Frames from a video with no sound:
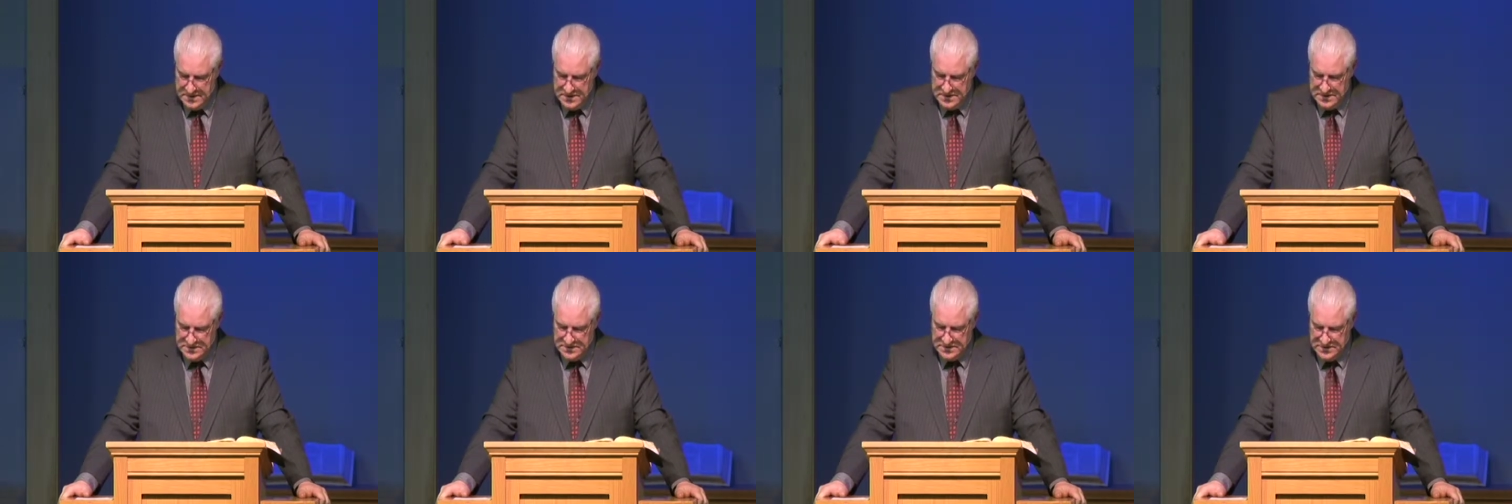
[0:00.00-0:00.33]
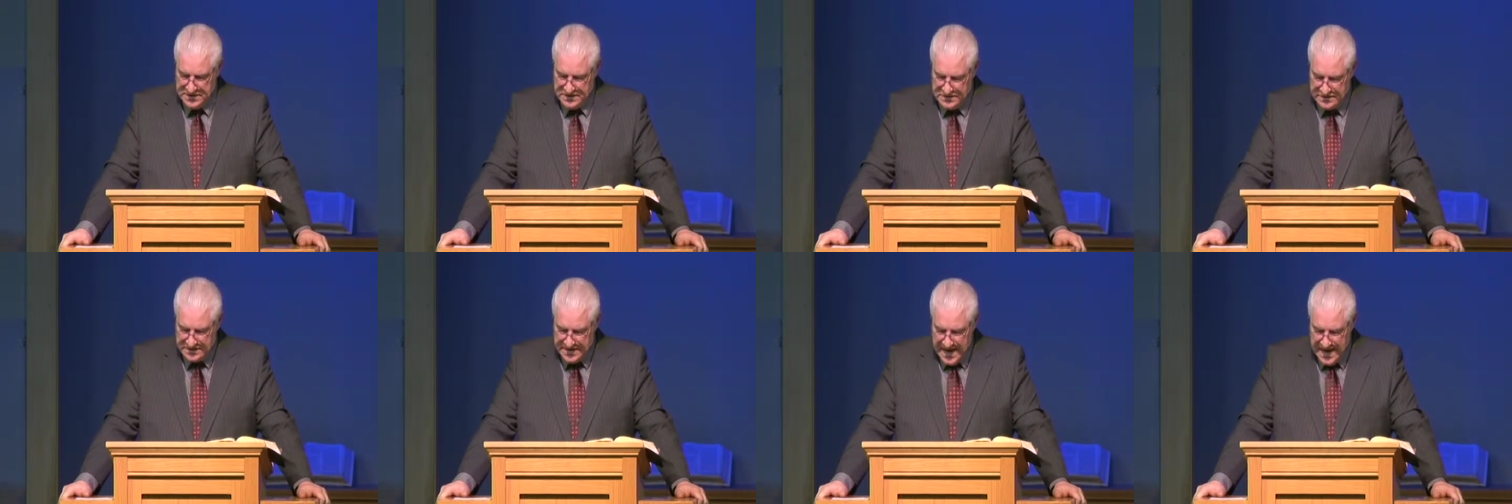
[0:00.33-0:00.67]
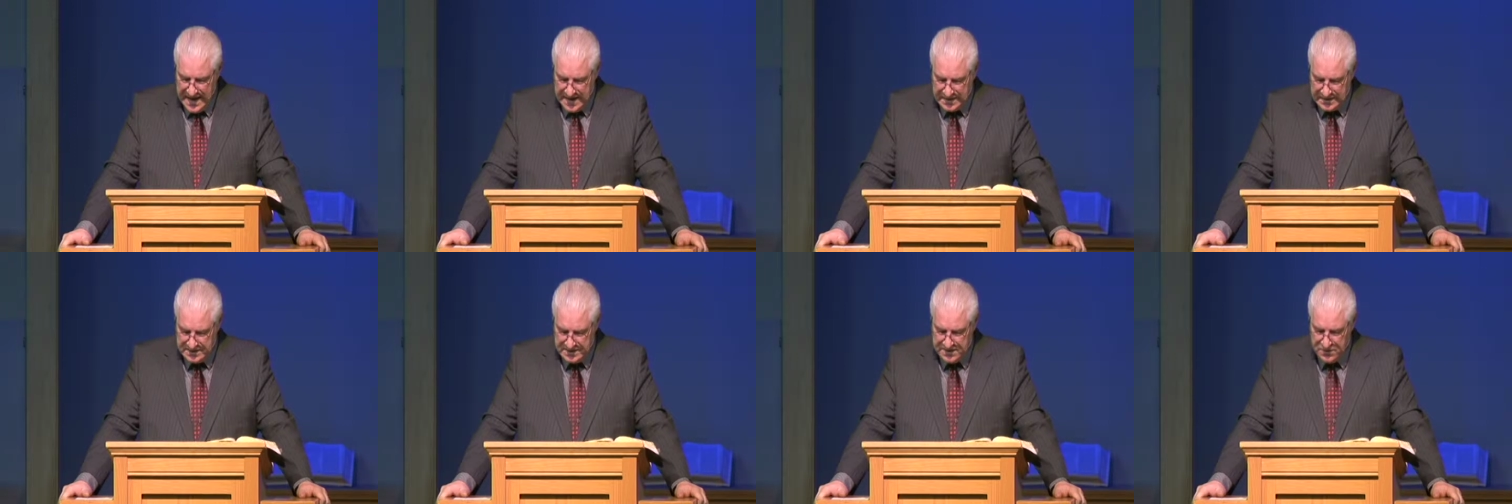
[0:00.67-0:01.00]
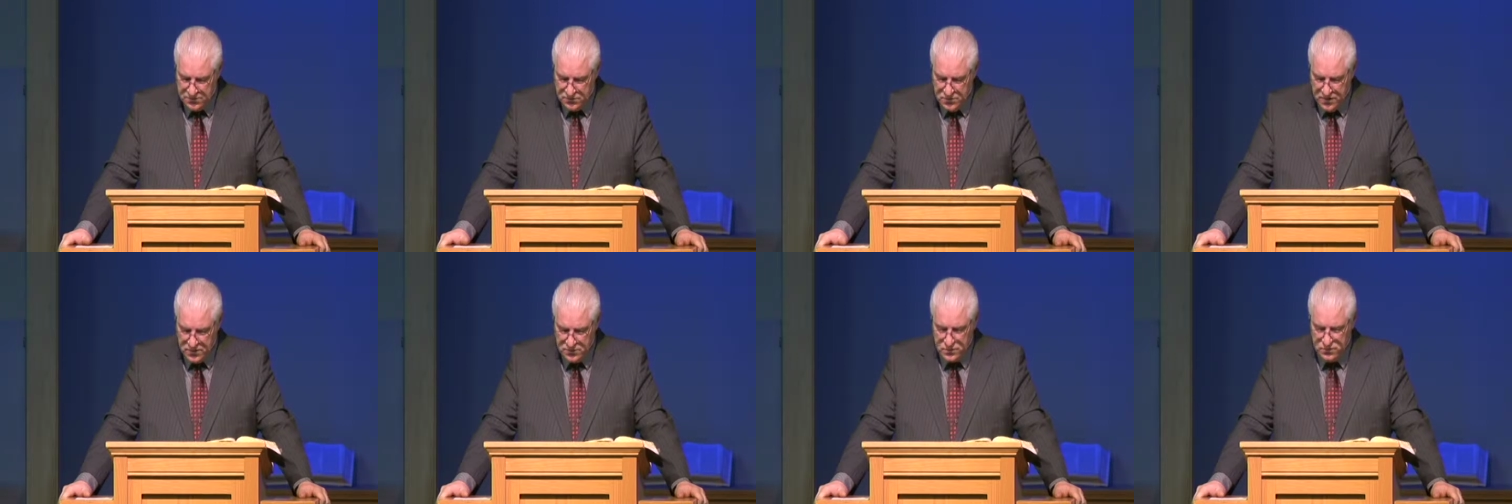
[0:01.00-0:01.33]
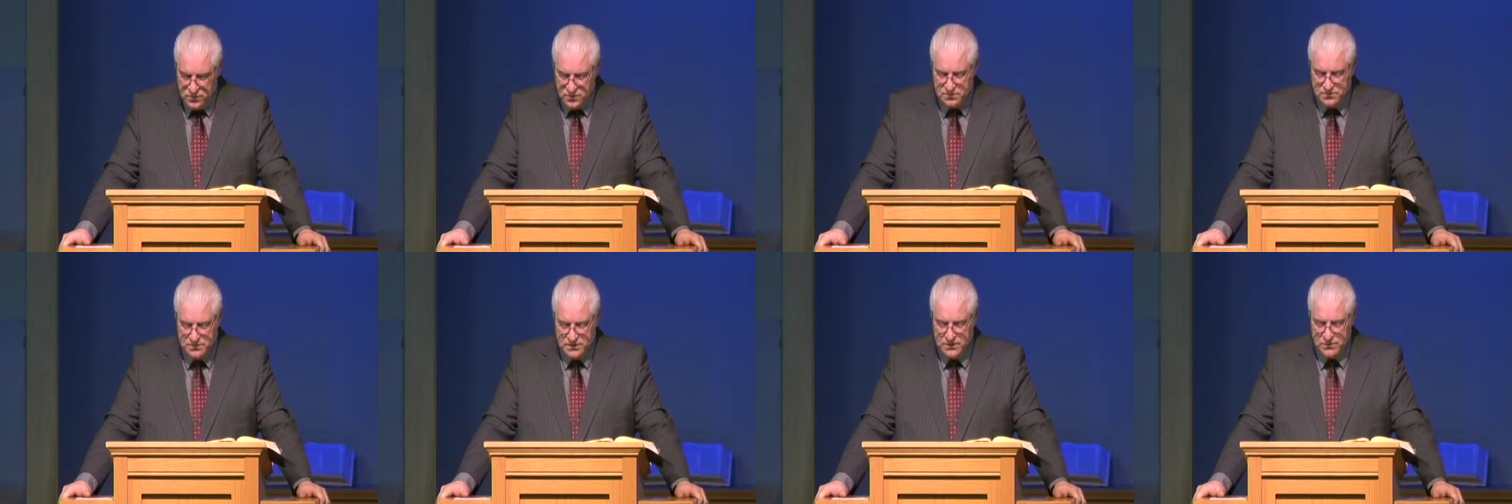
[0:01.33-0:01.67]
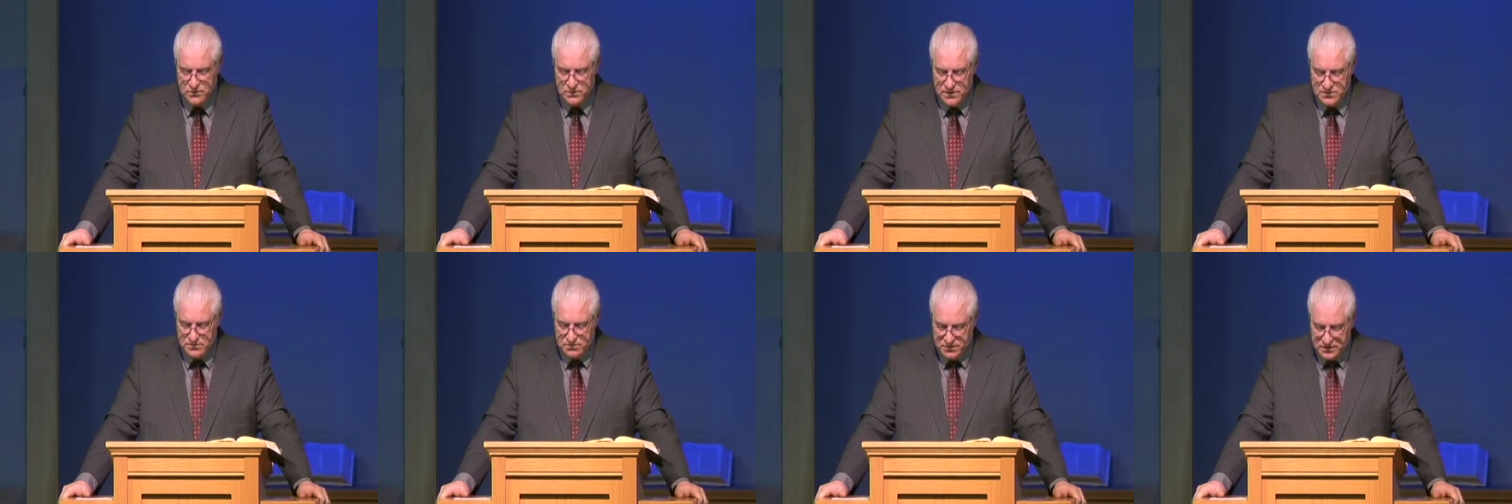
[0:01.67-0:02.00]
is exactly what will be
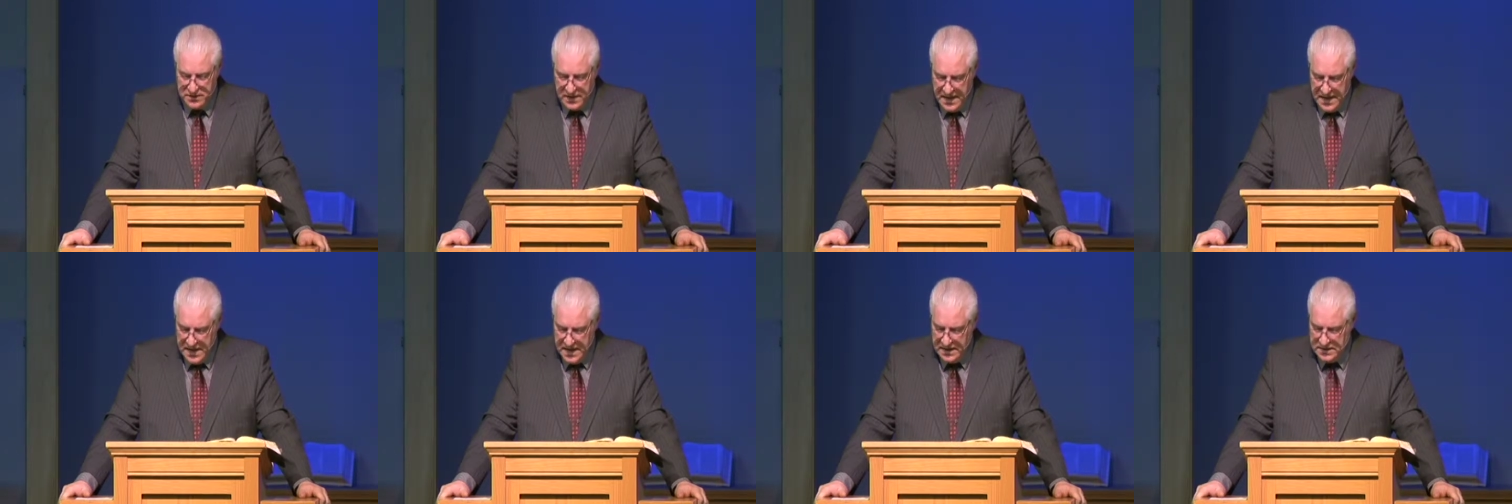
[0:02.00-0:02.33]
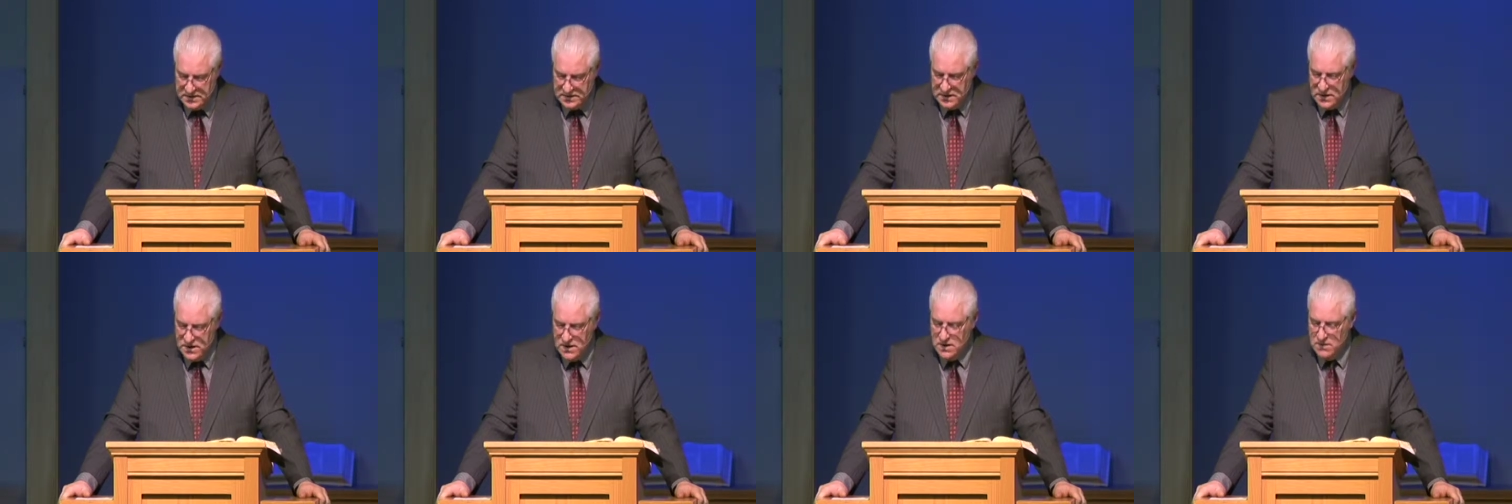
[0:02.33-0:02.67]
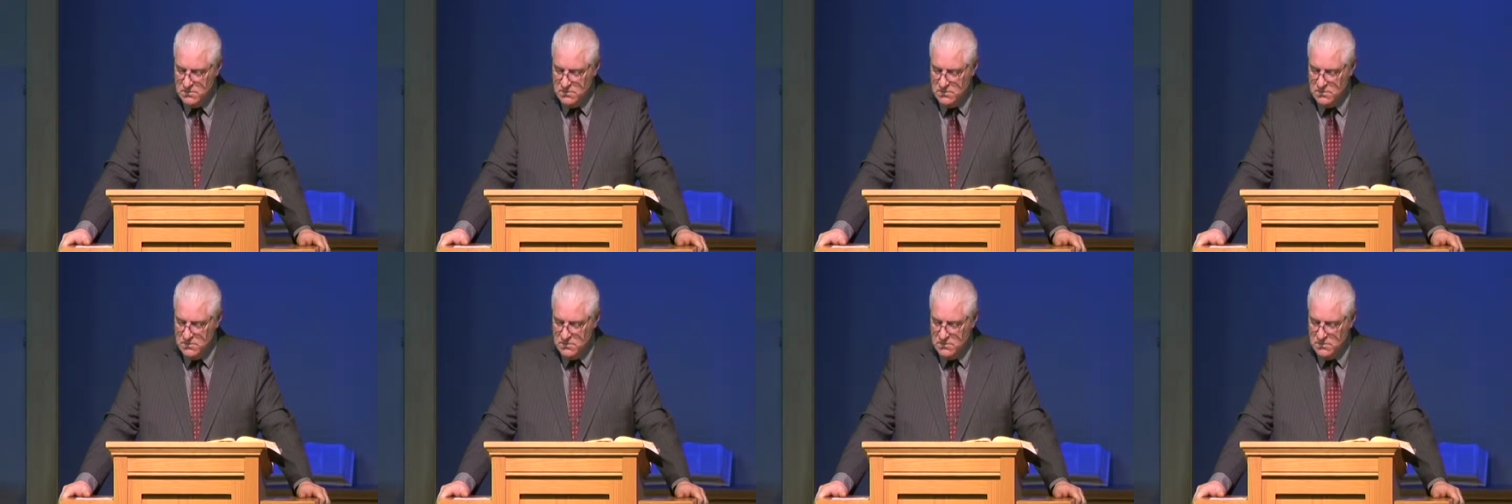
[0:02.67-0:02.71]
replayed